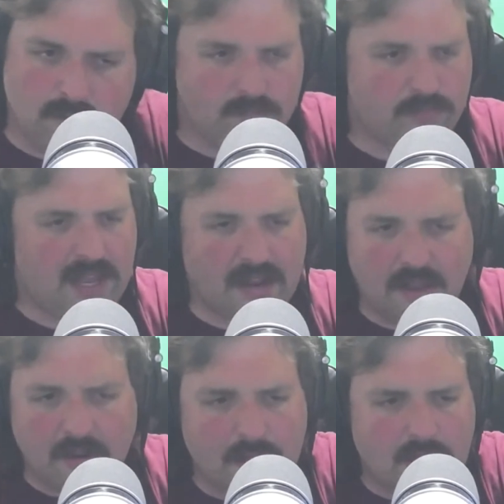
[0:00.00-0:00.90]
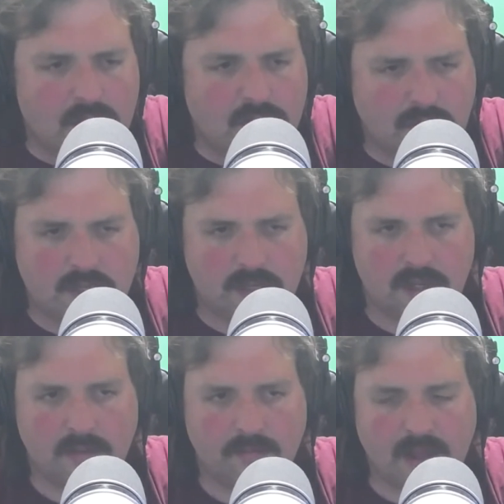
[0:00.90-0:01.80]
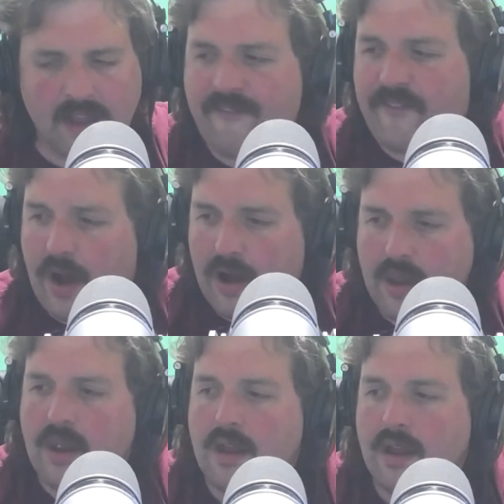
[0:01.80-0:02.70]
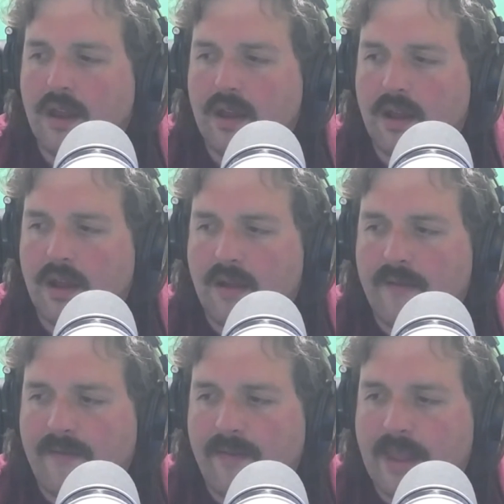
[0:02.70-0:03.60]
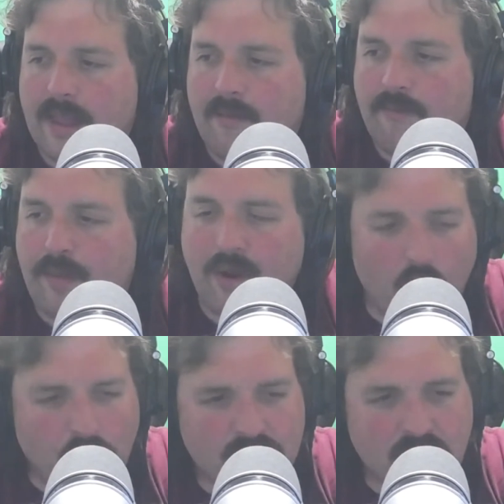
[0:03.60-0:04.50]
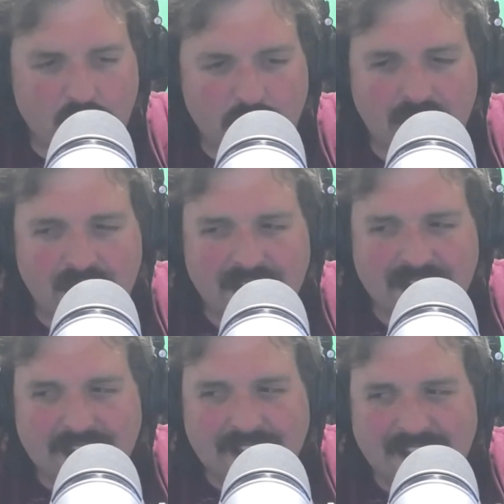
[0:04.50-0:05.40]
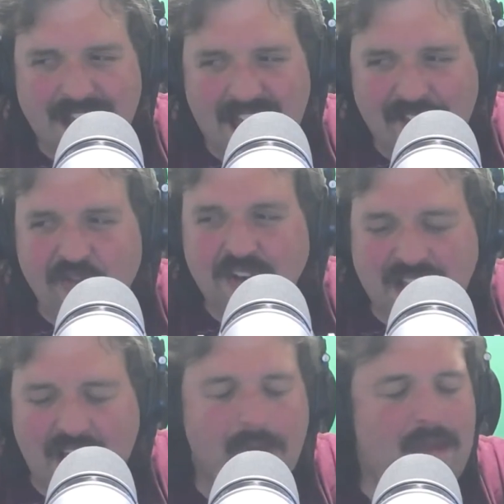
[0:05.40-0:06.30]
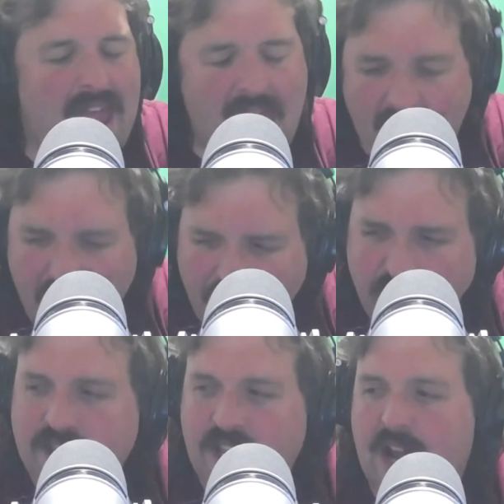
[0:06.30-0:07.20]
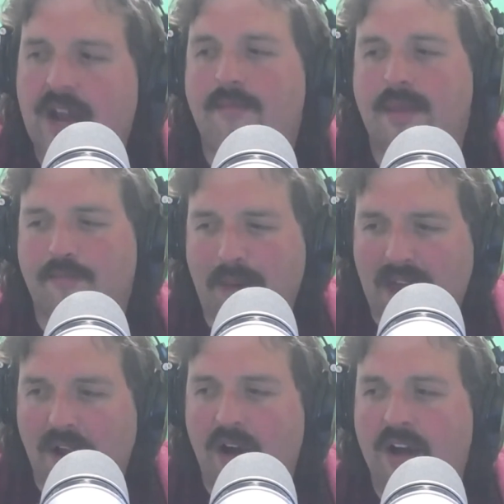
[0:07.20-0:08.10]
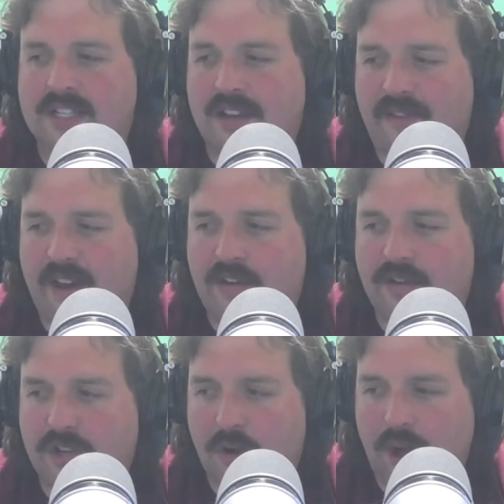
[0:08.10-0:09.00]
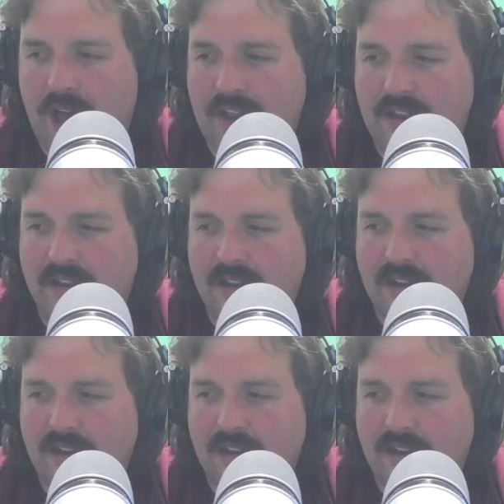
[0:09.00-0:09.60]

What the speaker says: play it a little bit loose, play it fun, but also every time the Battlehawks and Defenders go at it,